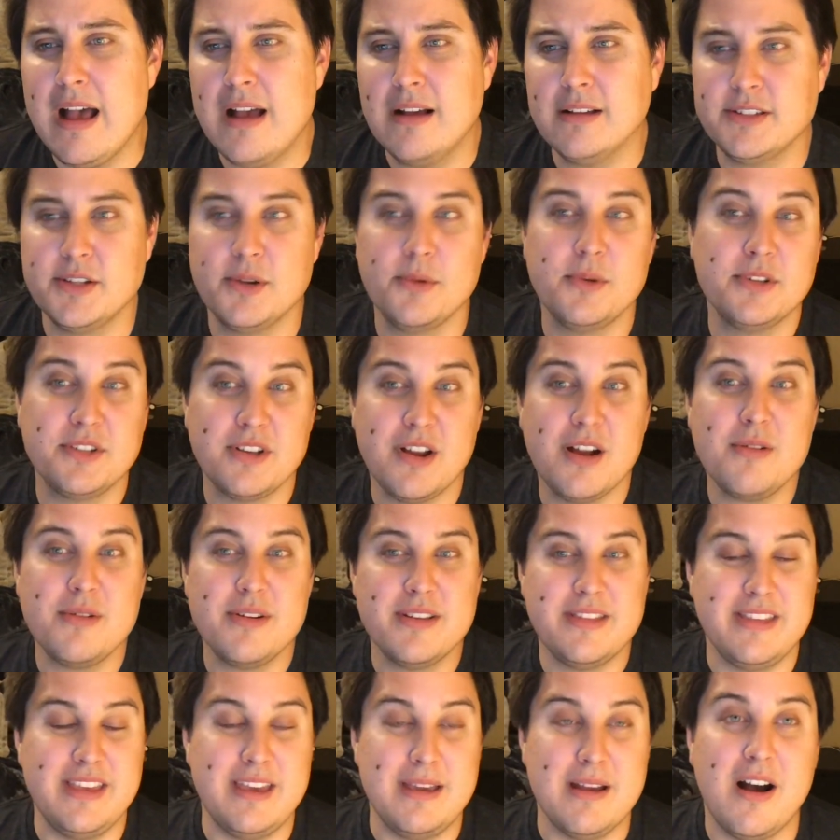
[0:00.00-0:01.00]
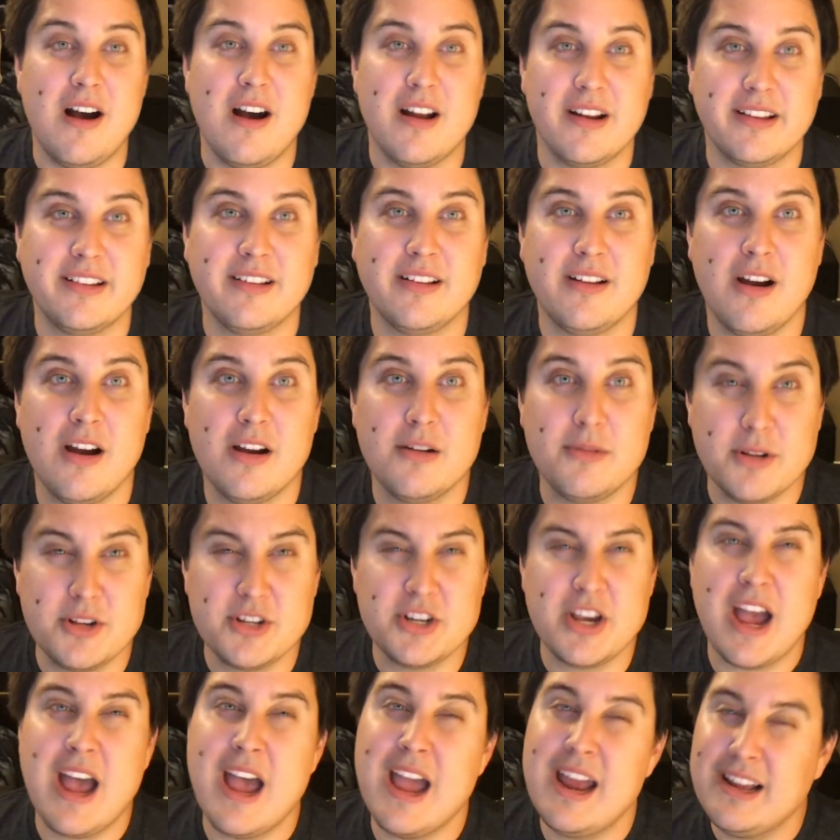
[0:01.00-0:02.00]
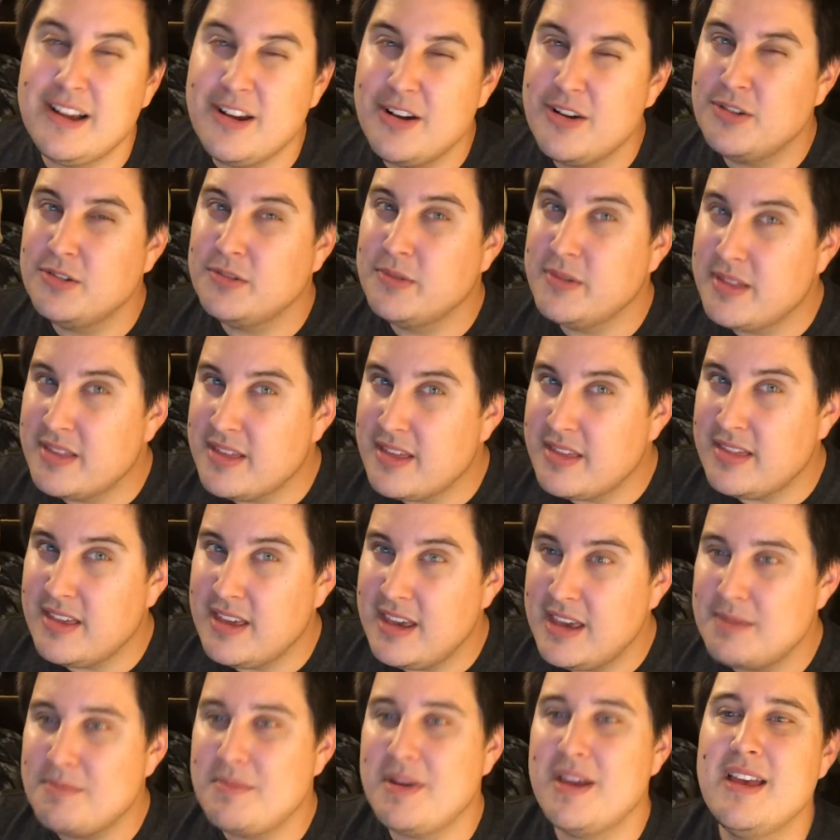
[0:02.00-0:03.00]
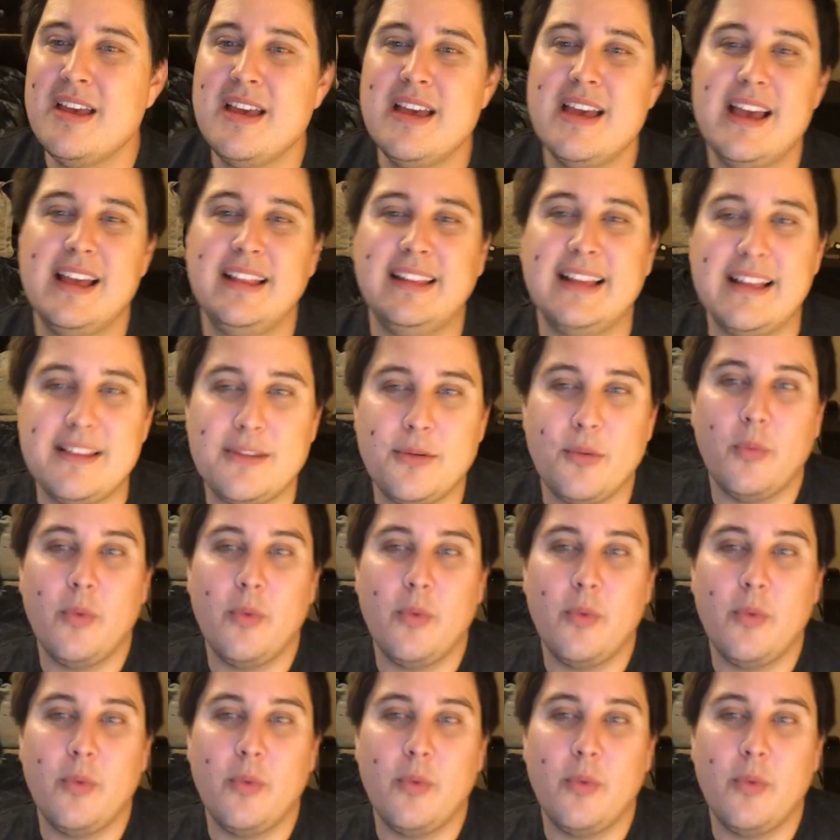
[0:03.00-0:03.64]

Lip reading: So we'll start with the Onyx card, which kind of goes with the theme, and that's